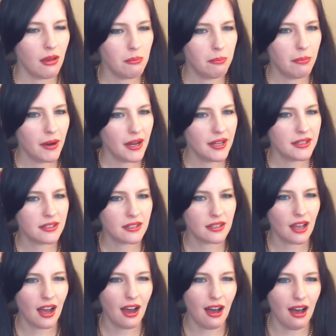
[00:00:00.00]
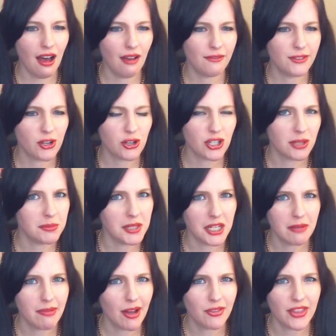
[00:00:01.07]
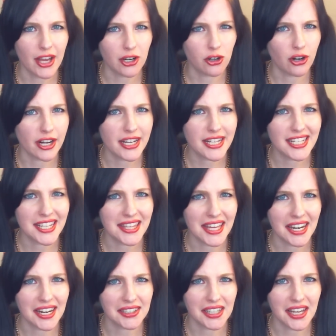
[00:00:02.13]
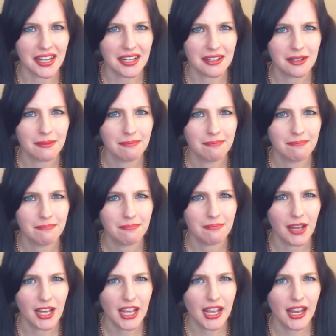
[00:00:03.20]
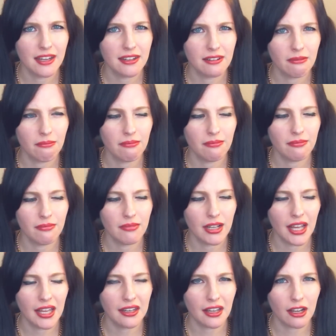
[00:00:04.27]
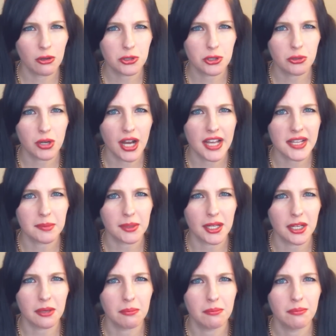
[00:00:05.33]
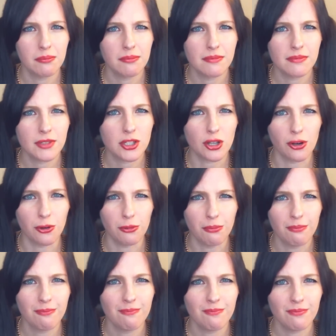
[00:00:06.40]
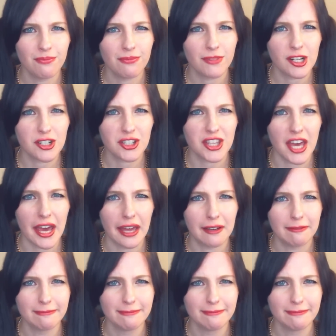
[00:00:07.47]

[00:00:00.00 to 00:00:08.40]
But there's something about that crazy that I like. And I also cosplayed him. So there's that.